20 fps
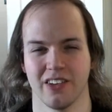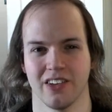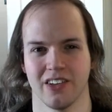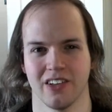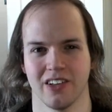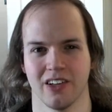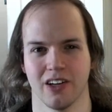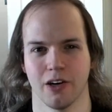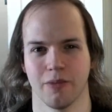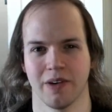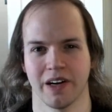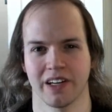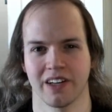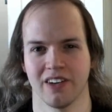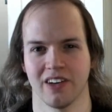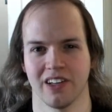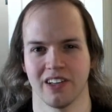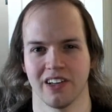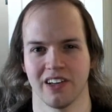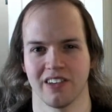oh my
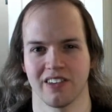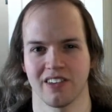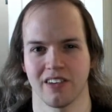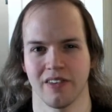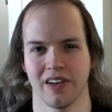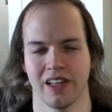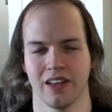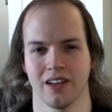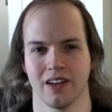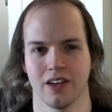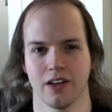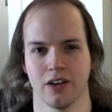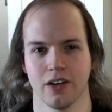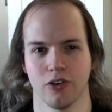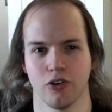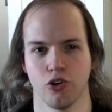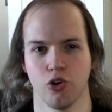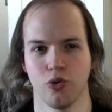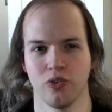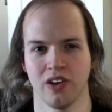goodness, I mean,
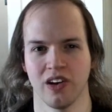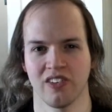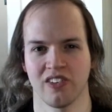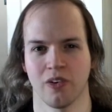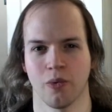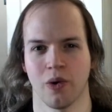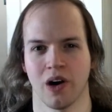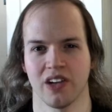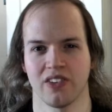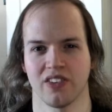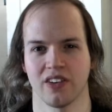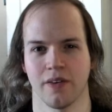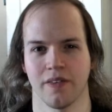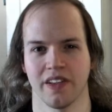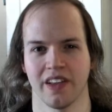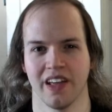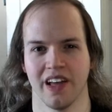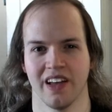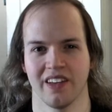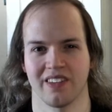who doesn't want some
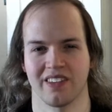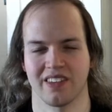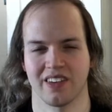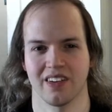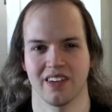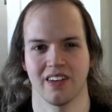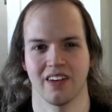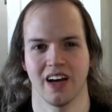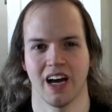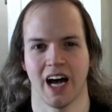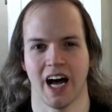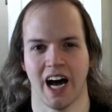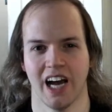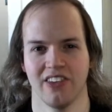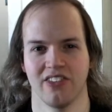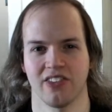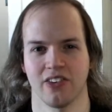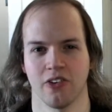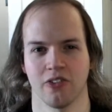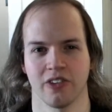of this? I
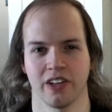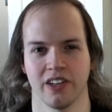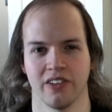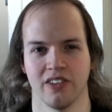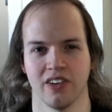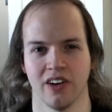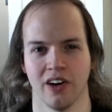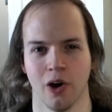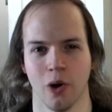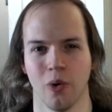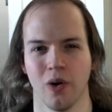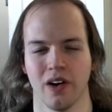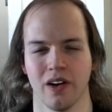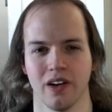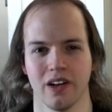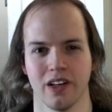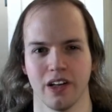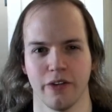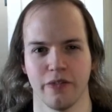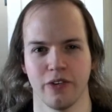certainly do.
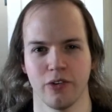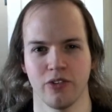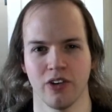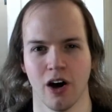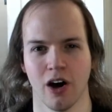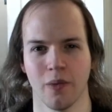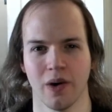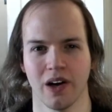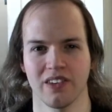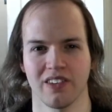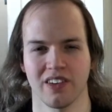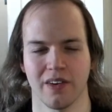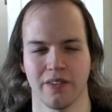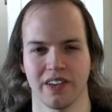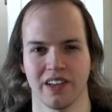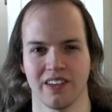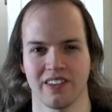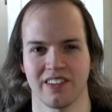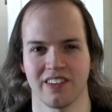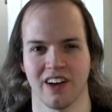If you don't want some
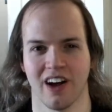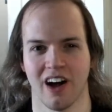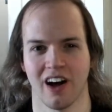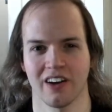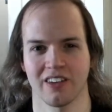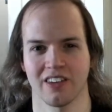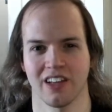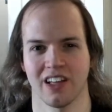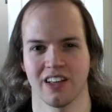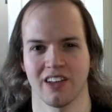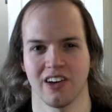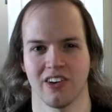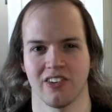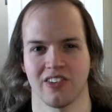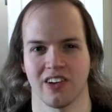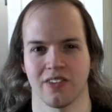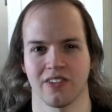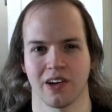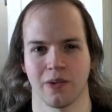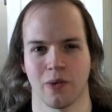of this song, then there's
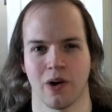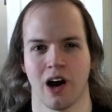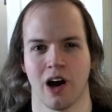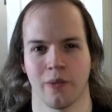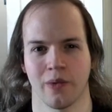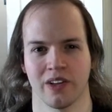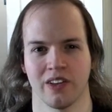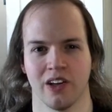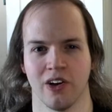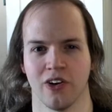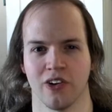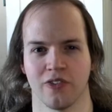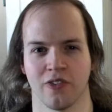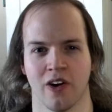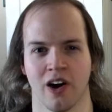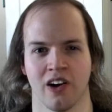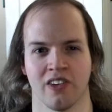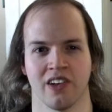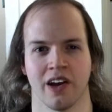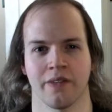something wrong with you as
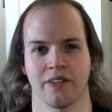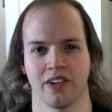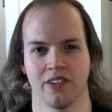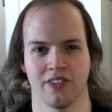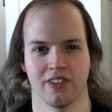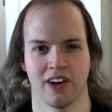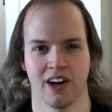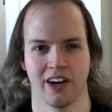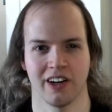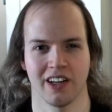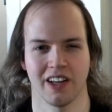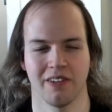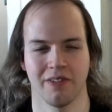far as I'm concerned.